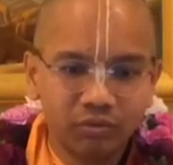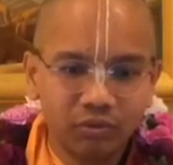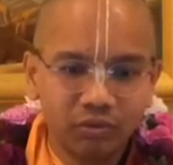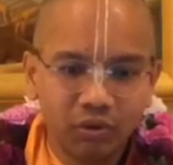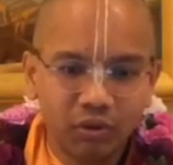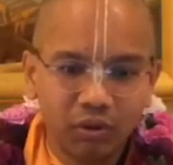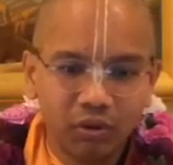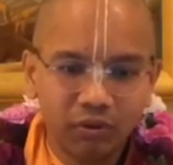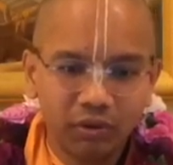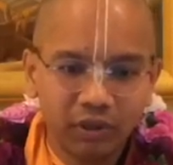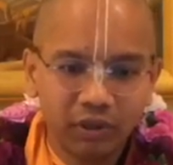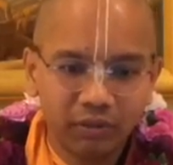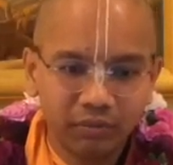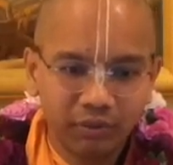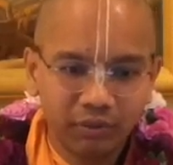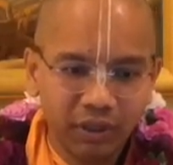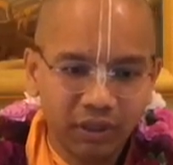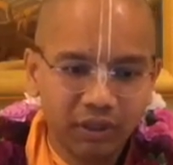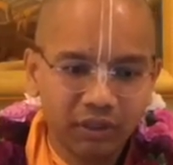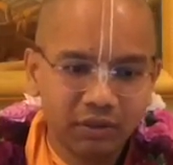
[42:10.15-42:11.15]
go out and
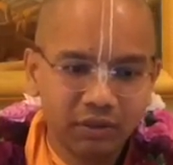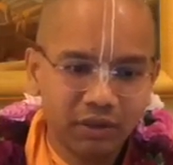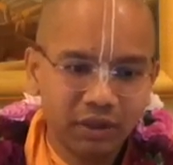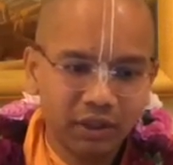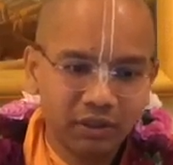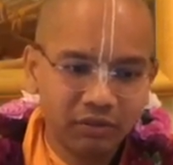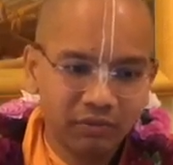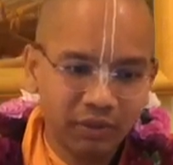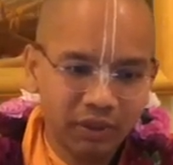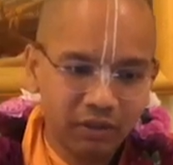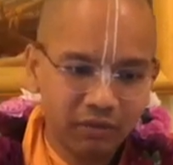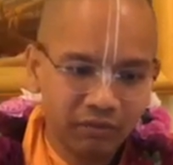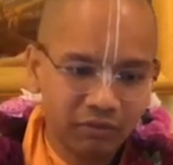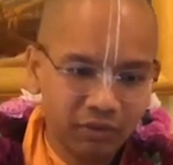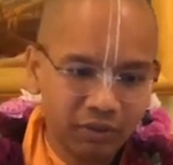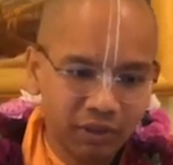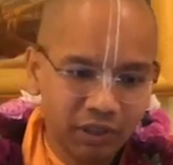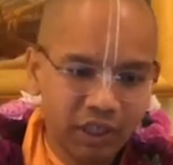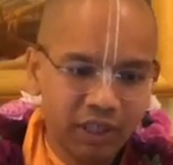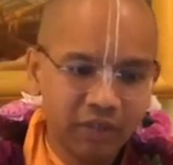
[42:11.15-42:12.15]
preach, and that's when, for
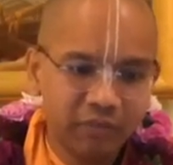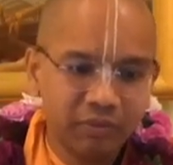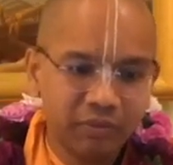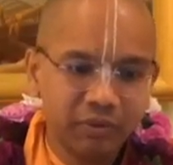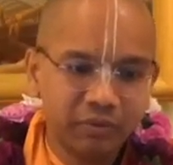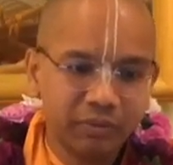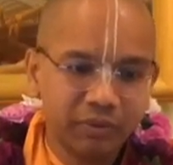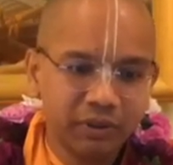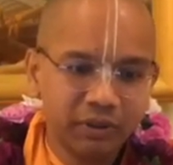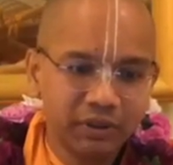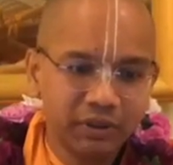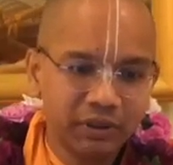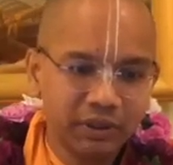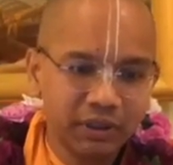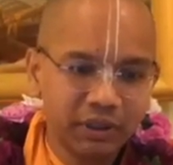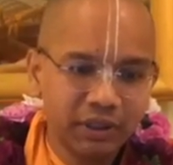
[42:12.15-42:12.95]
that purpose,